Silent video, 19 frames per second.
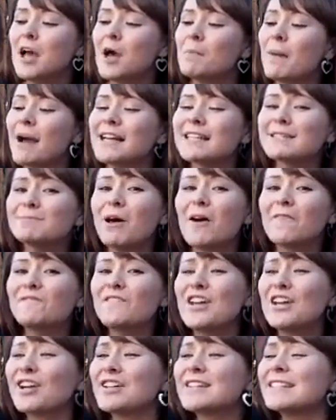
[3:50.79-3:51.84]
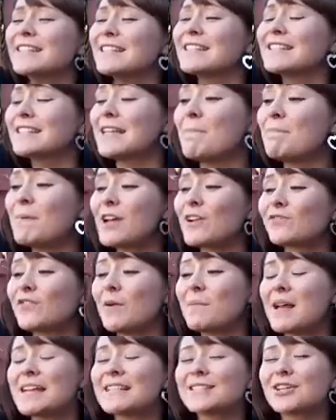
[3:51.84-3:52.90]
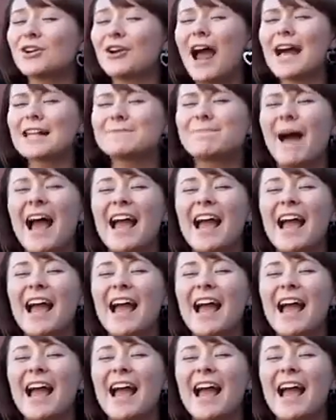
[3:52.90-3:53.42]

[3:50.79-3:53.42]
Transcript: My small fingers slipping from his grasp,